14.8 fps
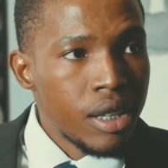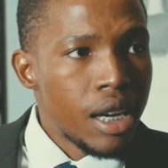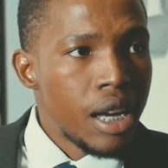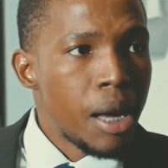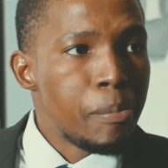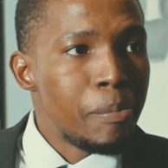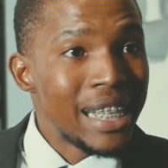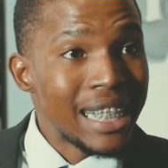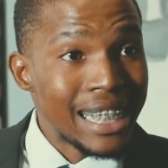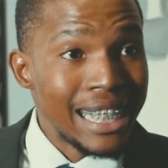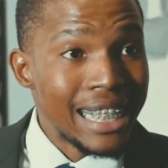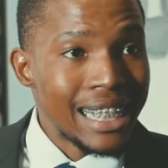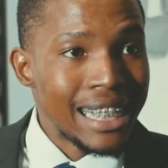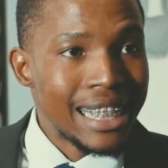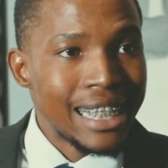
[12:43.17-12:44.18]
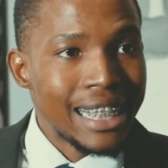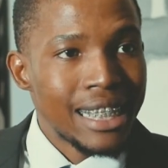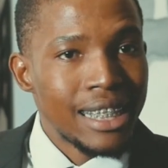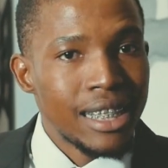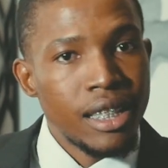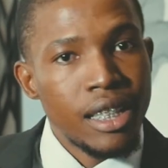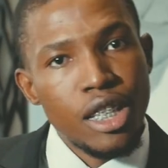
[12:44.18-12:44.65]
a business.
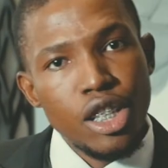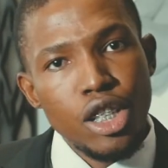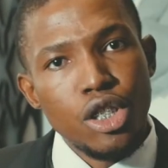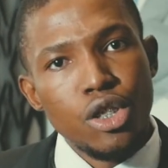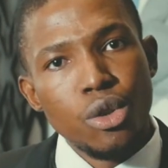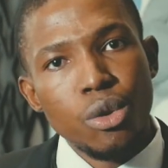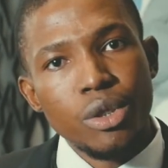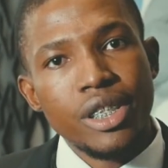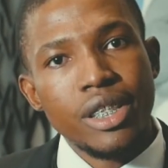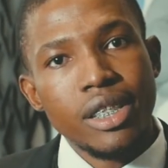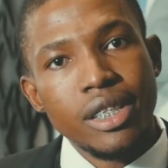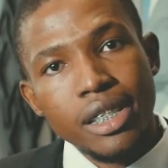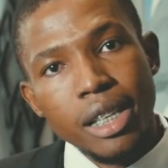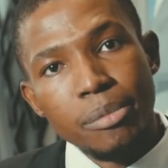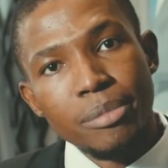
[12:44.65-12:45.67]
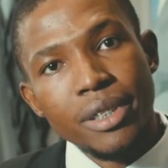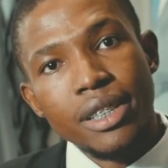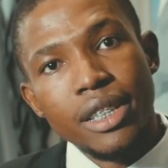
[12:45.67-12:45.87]
Not just something